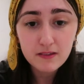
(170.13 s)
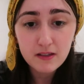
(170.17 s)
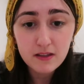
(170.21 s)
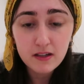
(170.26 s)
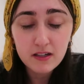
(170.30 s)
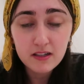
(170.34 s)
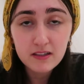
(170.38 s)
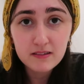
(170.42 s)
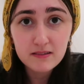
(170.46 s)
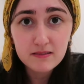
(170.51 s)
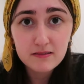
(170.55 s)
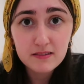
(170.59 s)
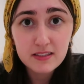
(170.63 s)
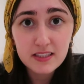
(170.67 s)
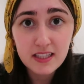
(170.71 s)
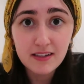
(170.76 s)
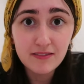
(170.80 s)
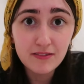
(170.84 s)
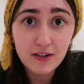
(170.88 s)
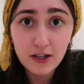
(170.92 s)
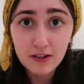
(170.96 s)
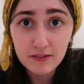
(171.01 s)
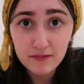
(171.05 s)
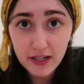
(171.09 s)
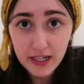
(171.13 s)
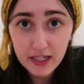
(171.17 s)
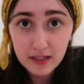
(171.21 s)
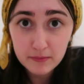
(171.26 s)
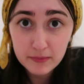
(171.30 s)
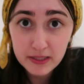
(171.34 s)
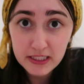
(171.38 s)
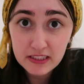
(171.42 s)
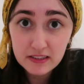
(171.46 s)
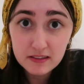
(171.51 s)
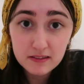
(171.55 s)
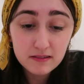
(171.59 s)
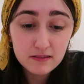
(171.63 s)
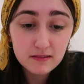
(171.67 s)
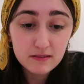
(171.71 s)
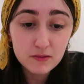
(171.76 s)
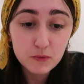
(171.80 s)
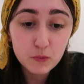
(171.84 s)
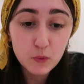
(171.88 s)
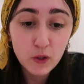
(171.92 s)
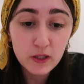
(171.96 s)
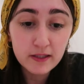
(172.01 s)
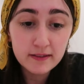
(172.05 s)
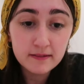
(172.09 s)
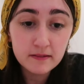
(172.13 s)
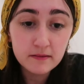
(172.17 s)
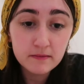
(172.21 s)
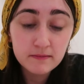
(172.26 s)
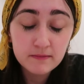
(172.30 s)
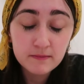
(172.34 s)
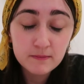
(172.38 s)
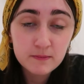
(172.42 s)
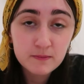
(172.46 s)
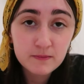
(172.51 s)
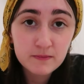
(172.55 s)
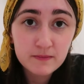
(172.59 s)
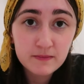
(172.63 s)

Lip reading: Gonna save our environment one